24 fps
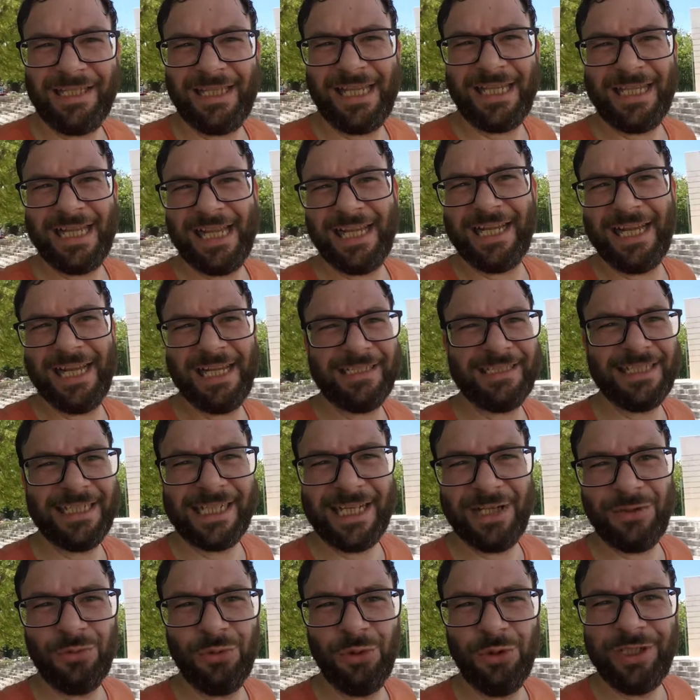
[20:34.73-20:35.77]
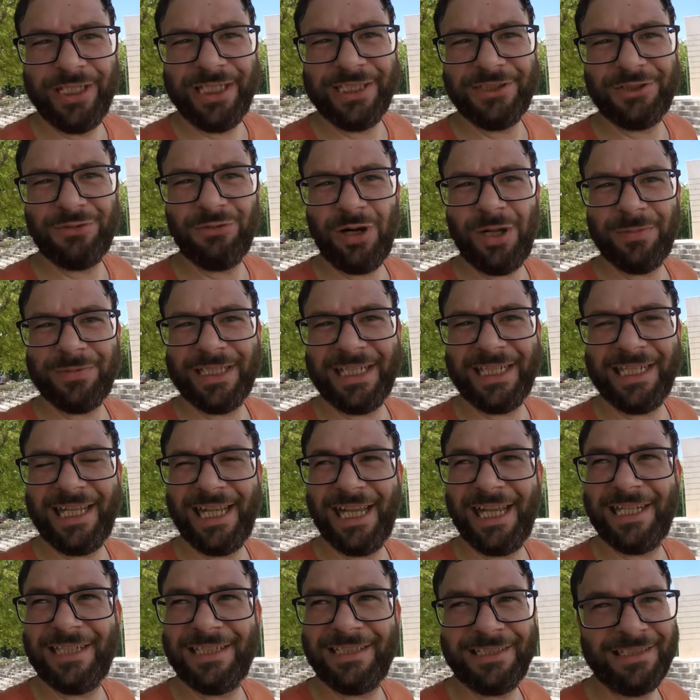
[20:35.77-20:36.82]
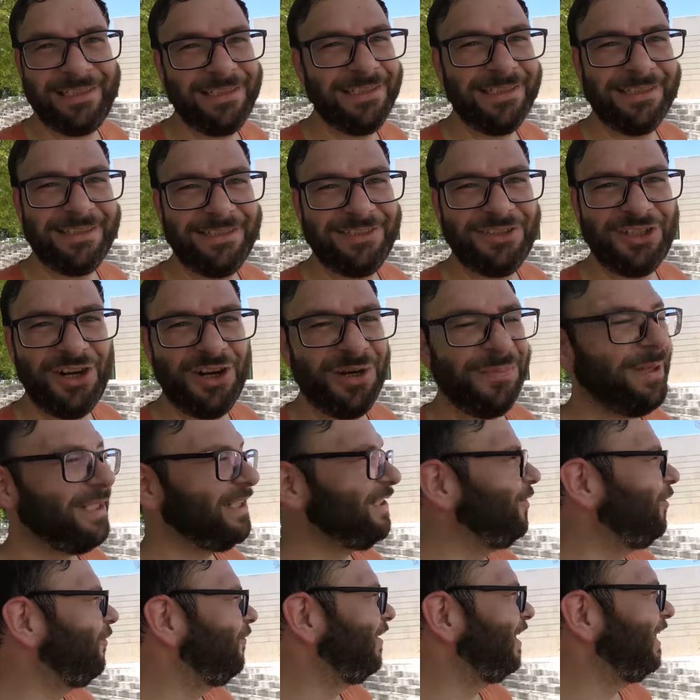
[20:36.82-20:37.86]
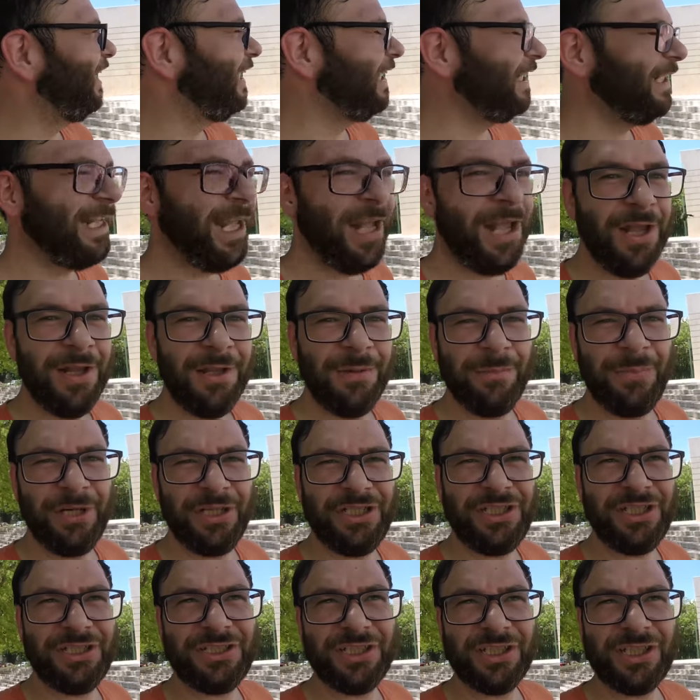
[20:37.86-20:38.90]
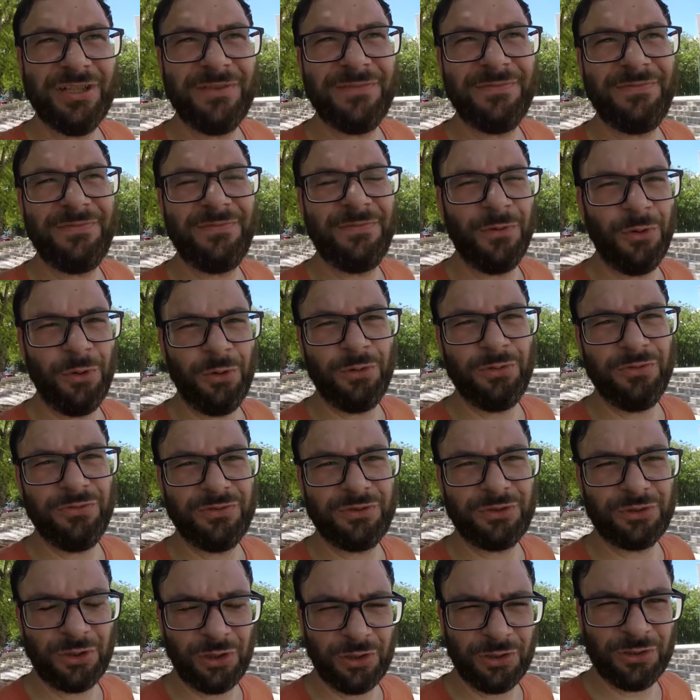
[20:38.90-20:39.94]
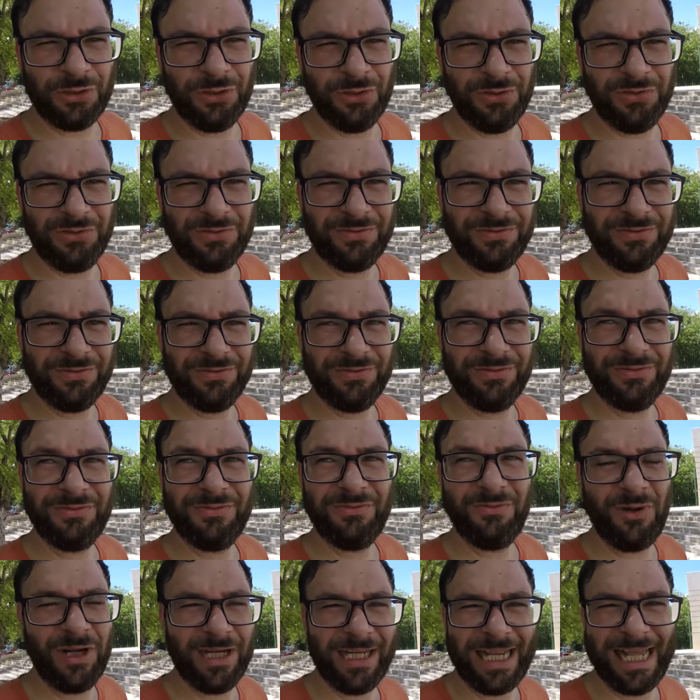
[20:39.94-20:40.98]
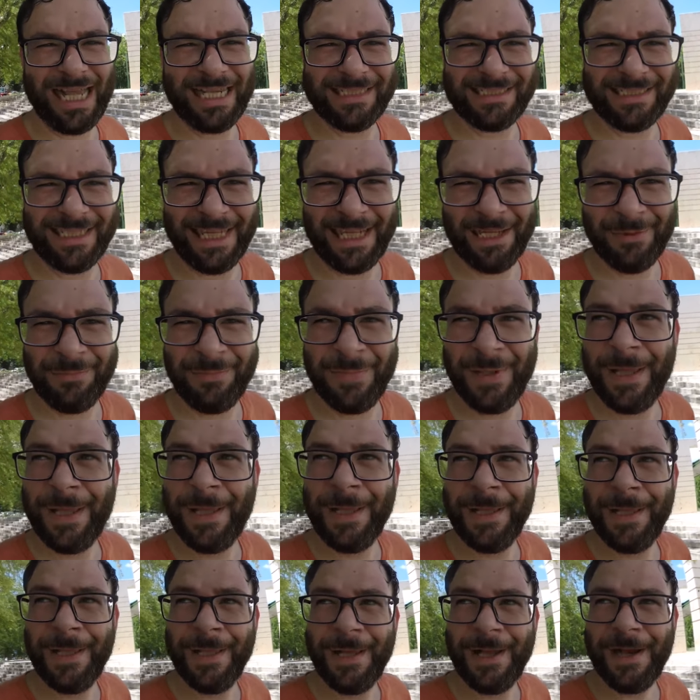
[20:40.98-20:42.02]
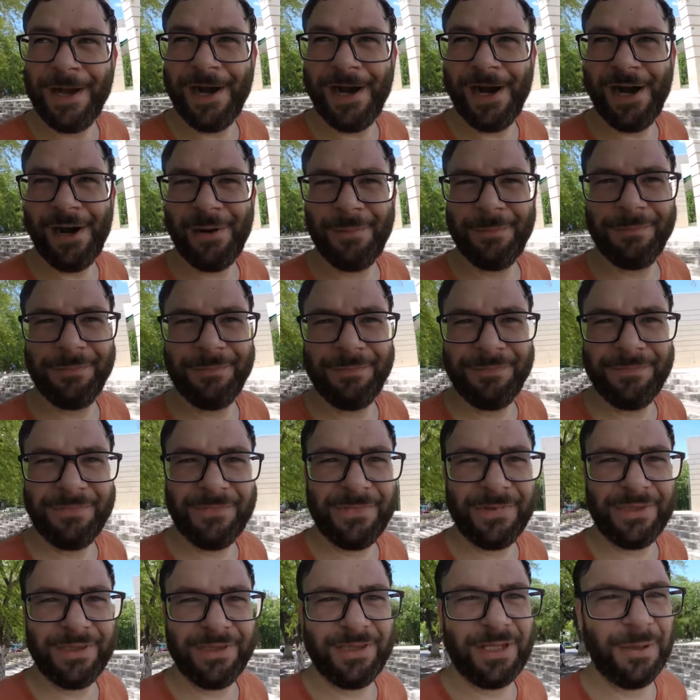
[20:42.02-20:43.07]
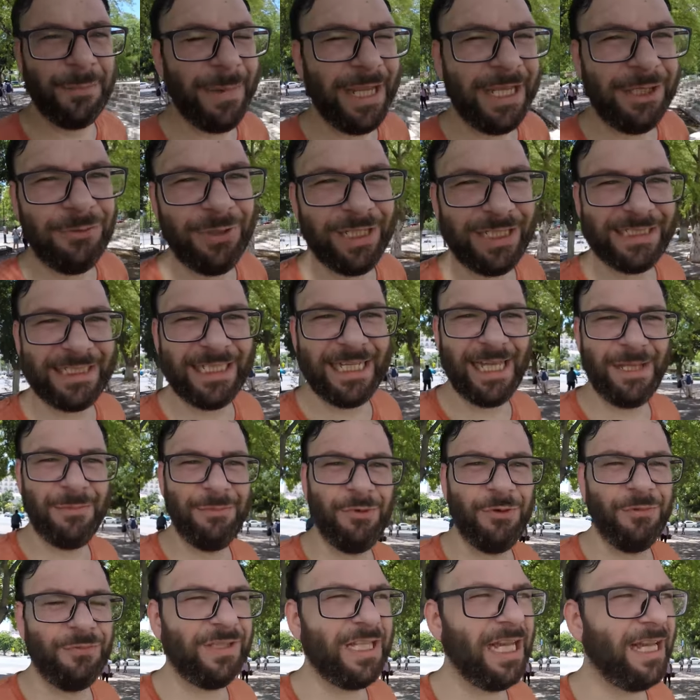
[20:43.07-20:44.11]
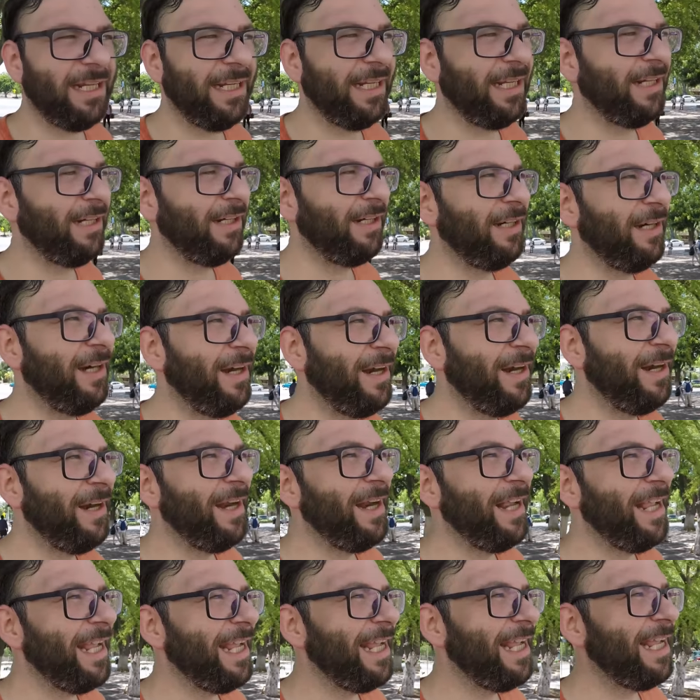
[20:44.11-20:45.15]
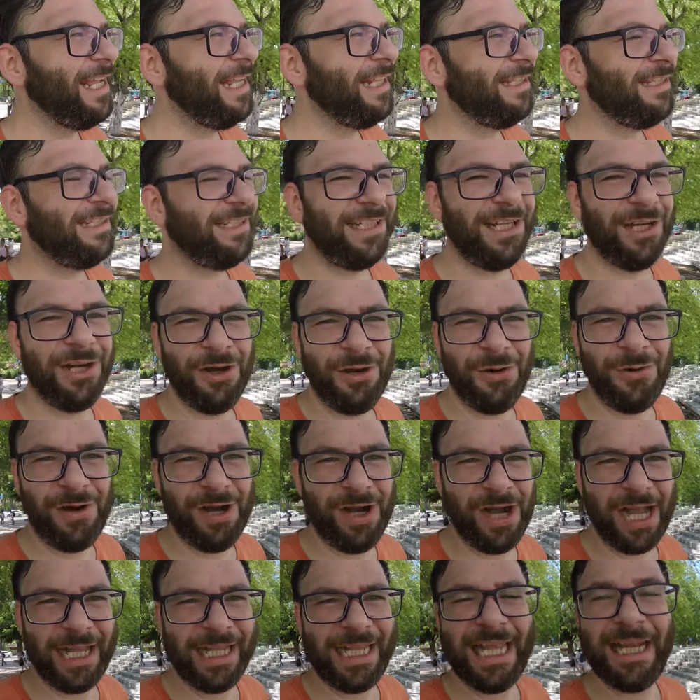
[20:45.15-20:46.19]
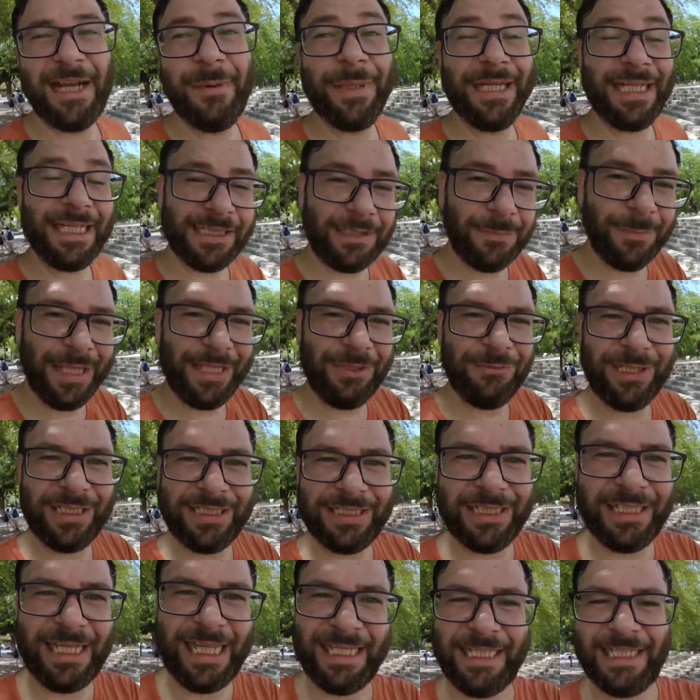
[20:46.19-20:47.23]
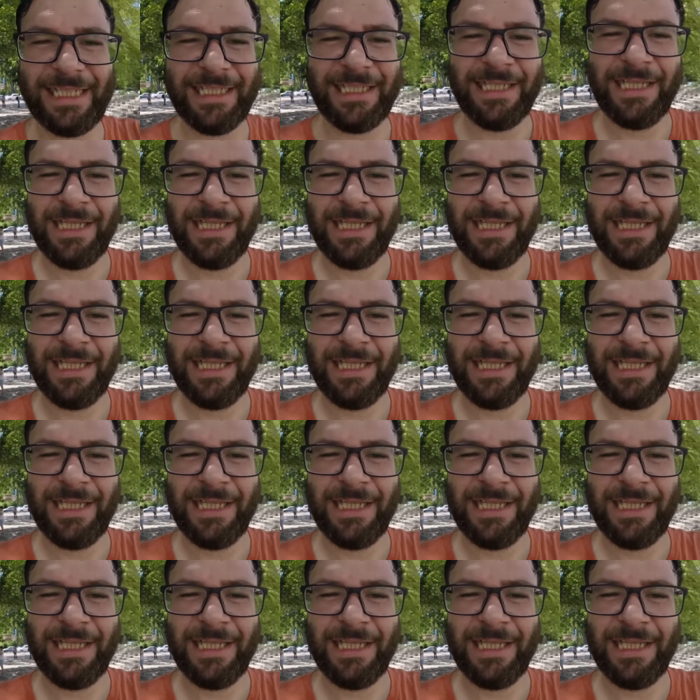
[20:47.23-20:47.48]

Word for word: Again, guys, I got rudely interrupted again. Sorry about the overheating. But just to come full circle one last time, um, the main reason I moved out here is, you know, uh, again, I mean, not the main reason, like,